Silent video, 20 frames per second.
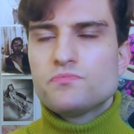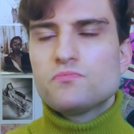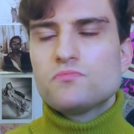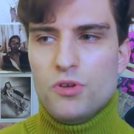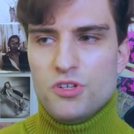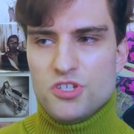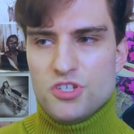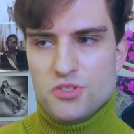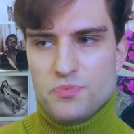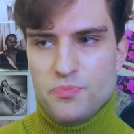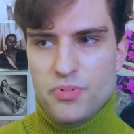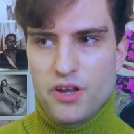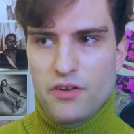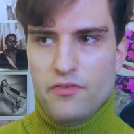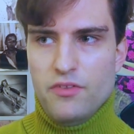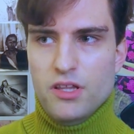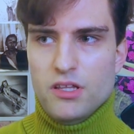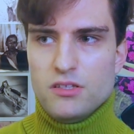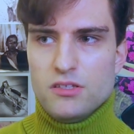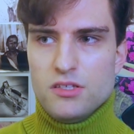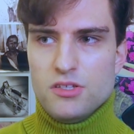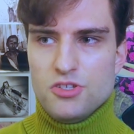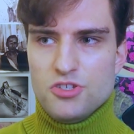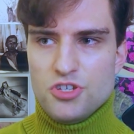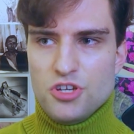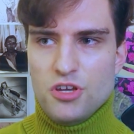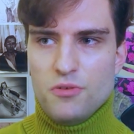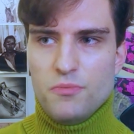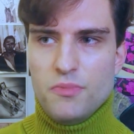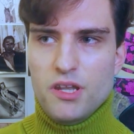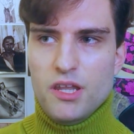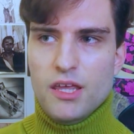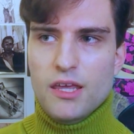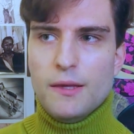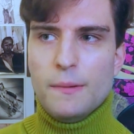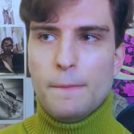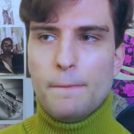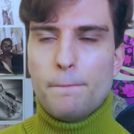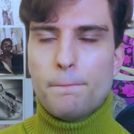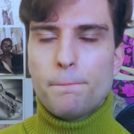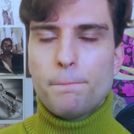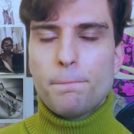which is prevalent in Germany.